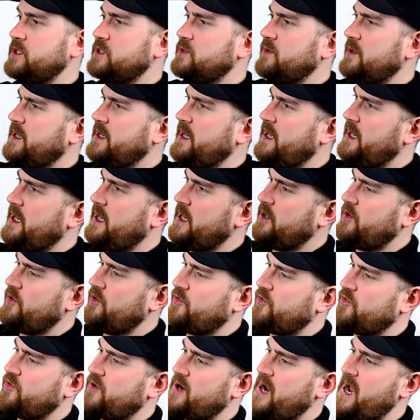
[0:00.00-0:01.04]
So again, a
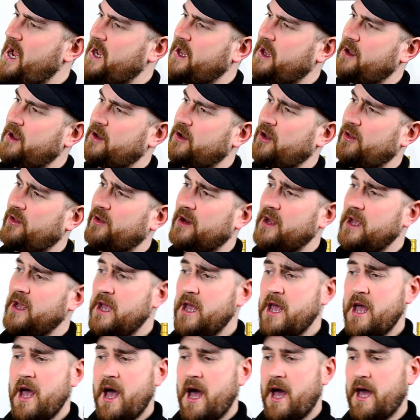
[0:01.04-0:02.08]
cracking colour
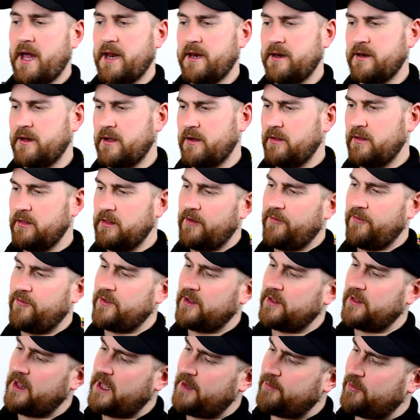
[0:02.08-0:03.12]
and a lovely
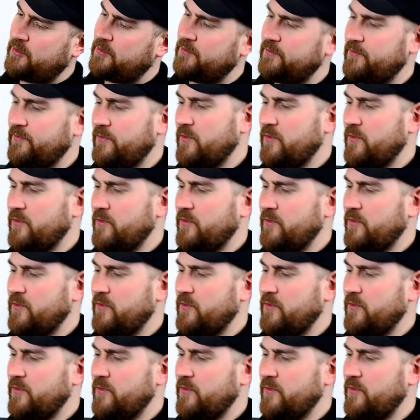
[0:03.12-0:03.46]
label